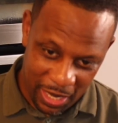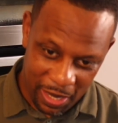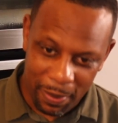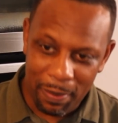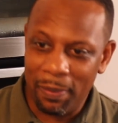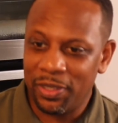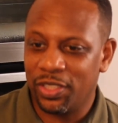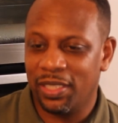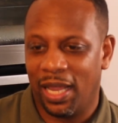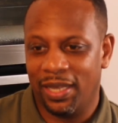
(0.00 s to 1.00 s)
I mean, maybe
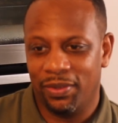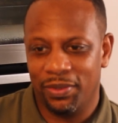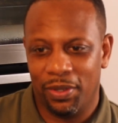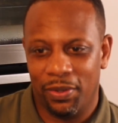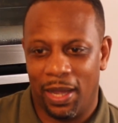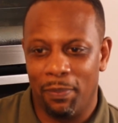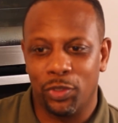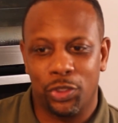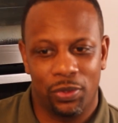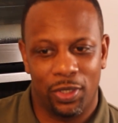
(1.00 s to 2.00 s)
she didn't. I don't know. I'm
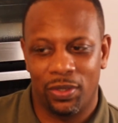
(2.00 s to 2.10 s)
not sure the